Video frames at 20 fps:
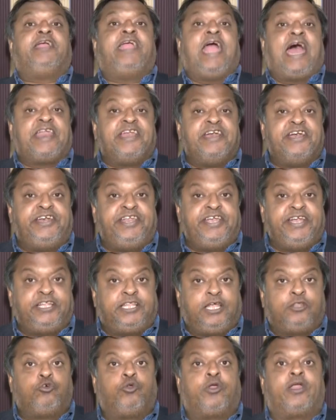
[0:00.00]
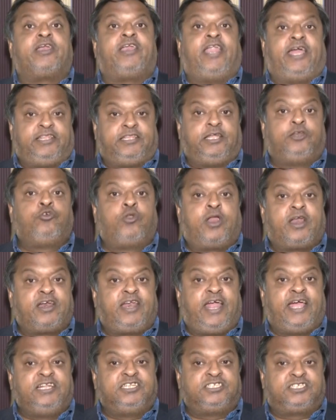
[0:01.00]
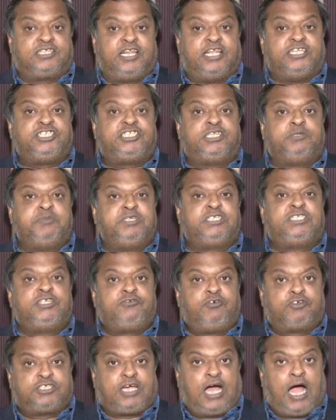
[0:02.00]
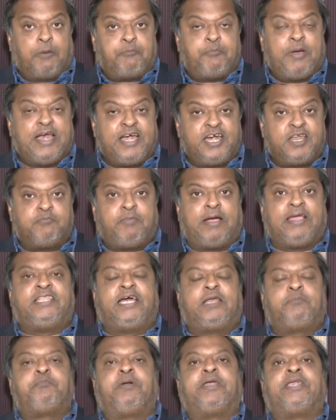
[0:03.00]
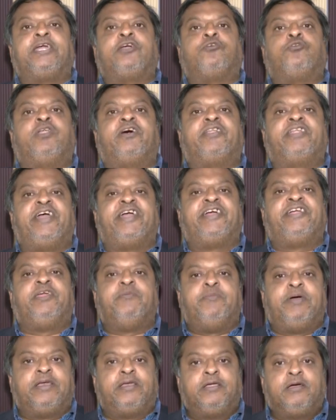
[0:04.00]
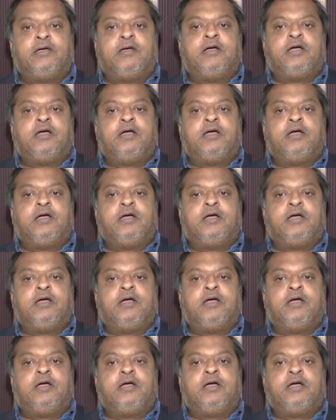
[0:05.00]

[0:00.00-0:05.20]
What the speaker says: guaranteed the Durand Line. The Durand Line's legitimacy was upheld by that particular agreement.